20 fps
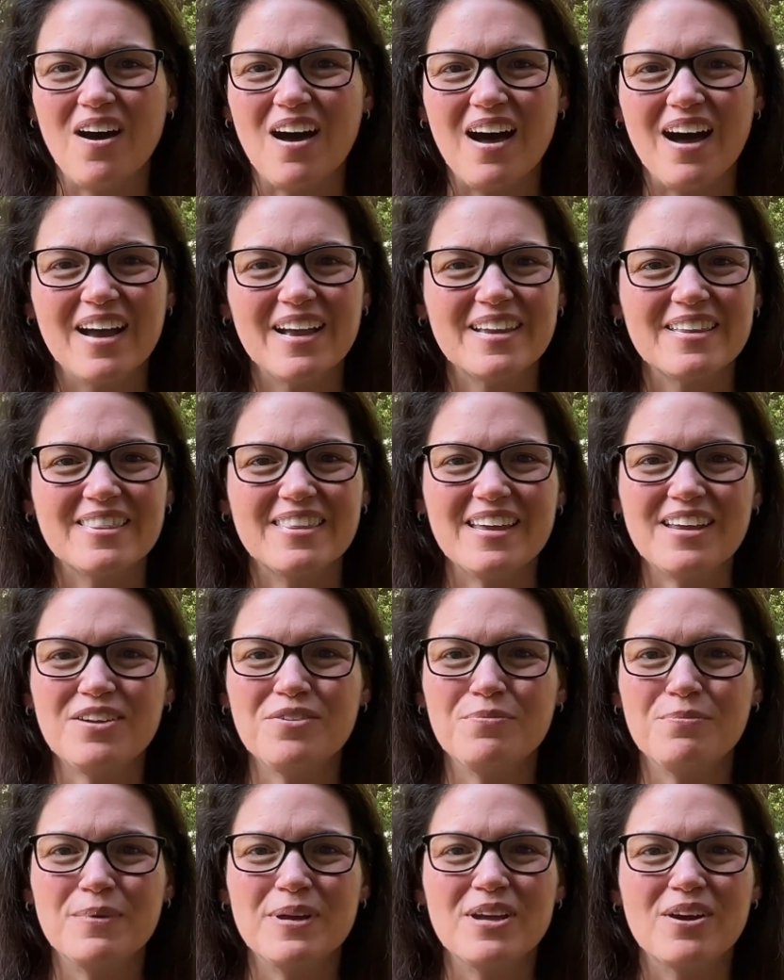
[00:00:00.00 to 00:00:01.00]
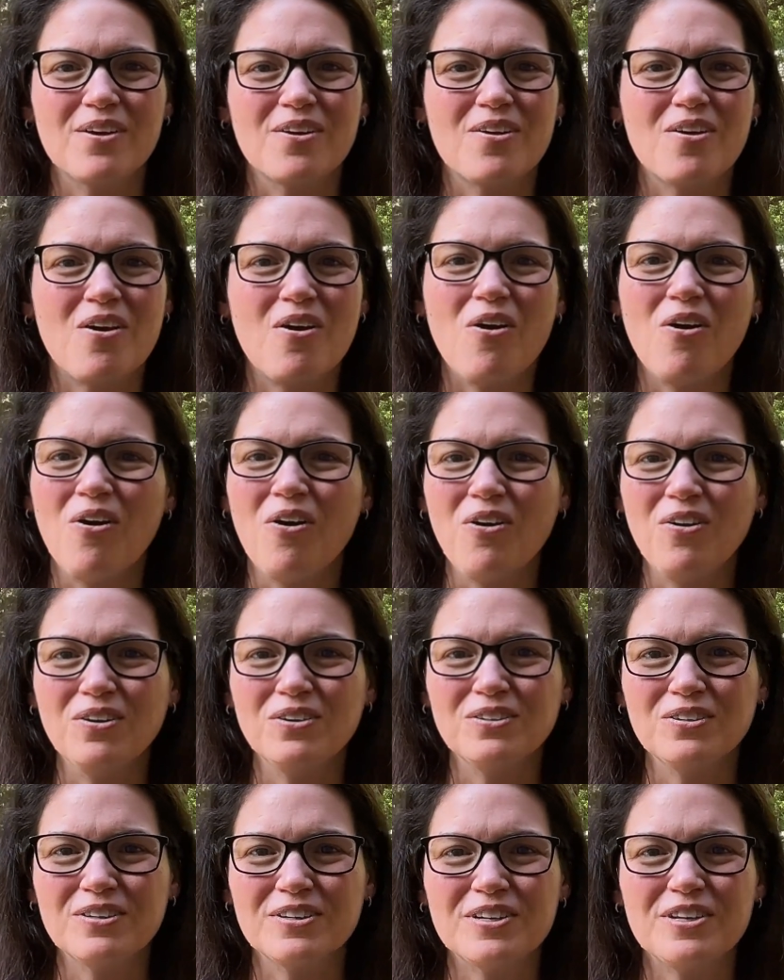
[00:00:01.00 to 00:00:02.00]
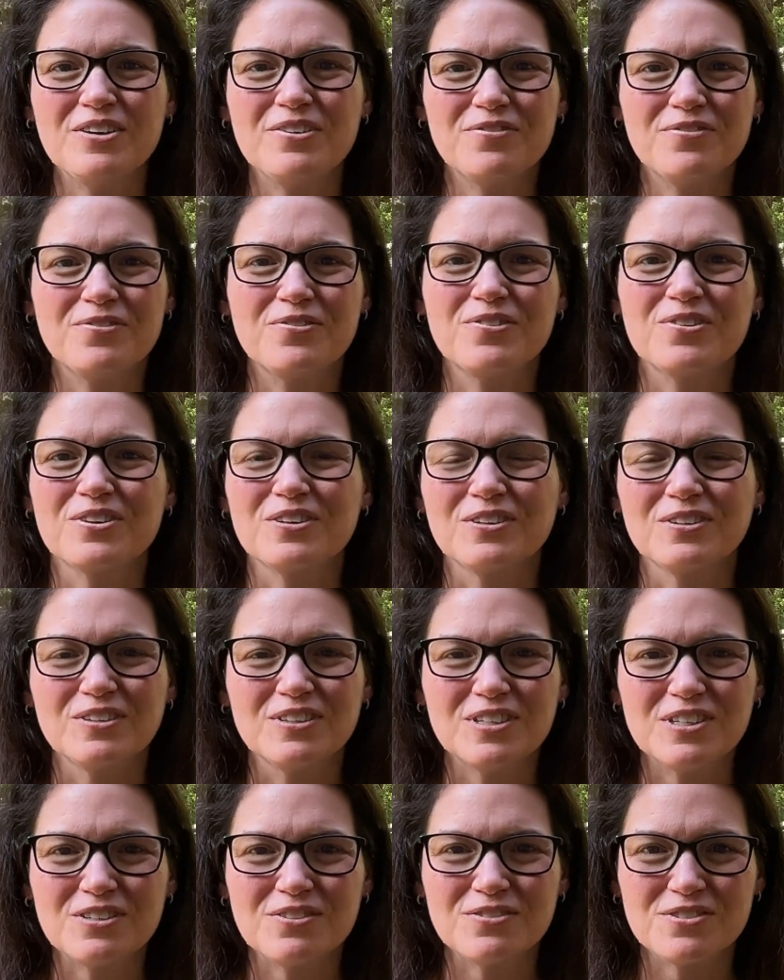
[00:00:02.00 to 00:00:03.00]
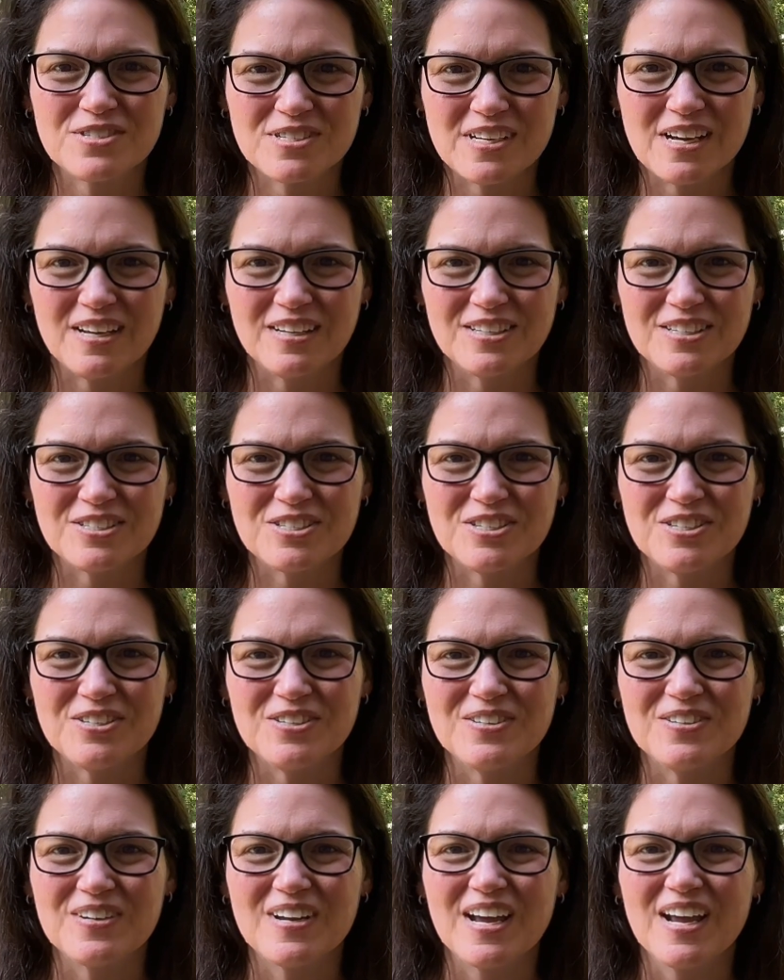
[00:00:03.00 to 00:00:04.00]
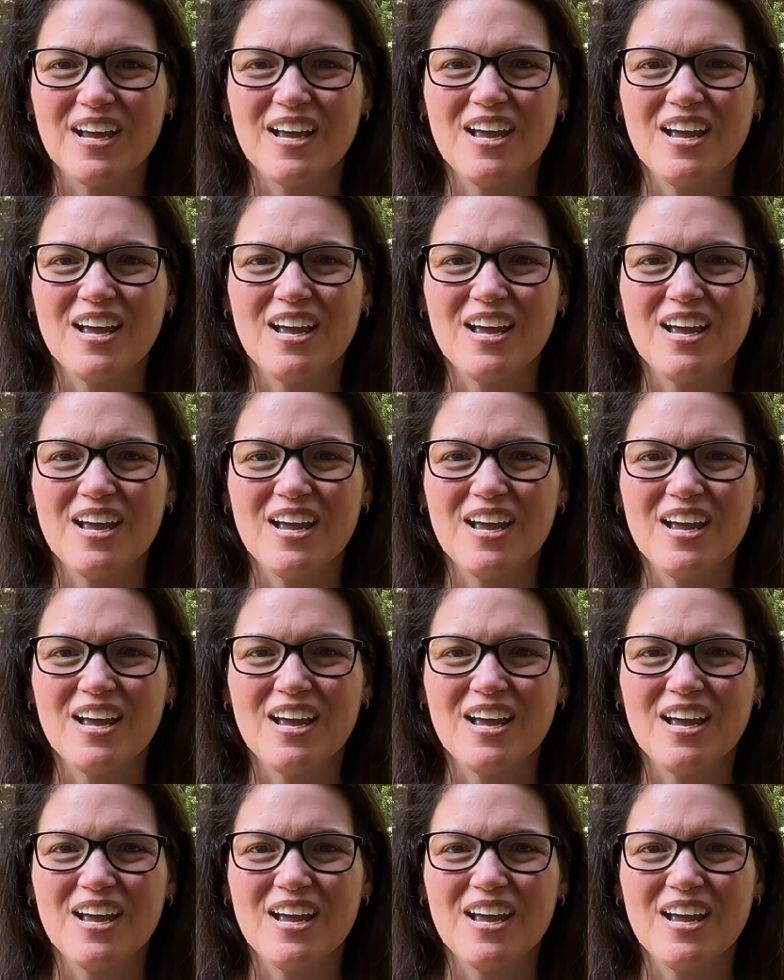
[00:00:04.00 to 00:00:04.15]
I think we are all looking for a little solitude